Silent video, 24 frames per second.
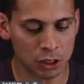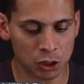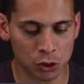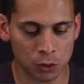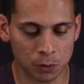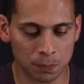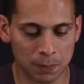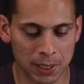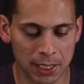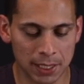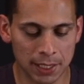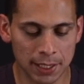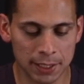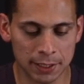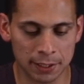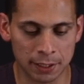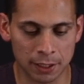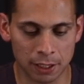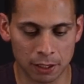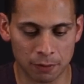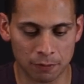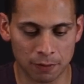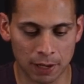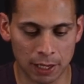should be it.
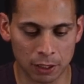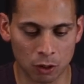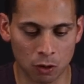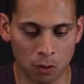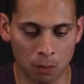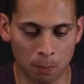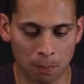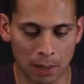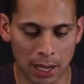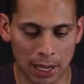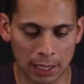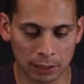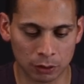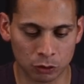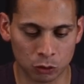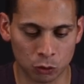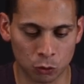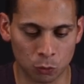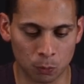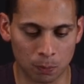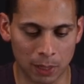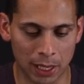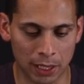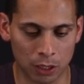If I go back
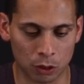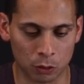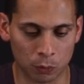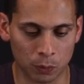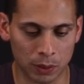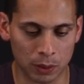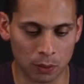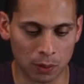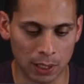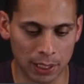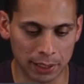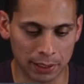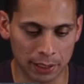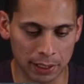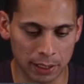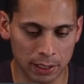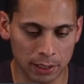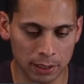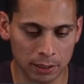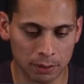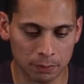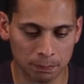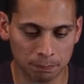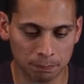to my Arduino IDE,